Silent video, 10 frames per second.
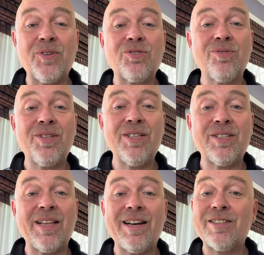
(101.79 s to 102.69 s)
The truth
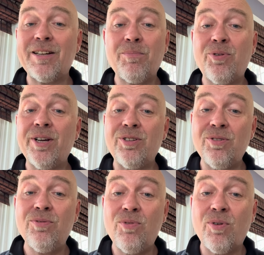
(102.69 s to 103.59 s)
is that at some point,
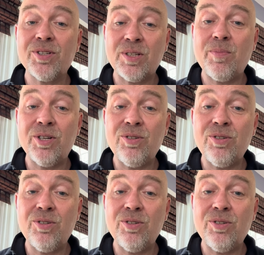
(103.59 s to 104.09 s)
you or someone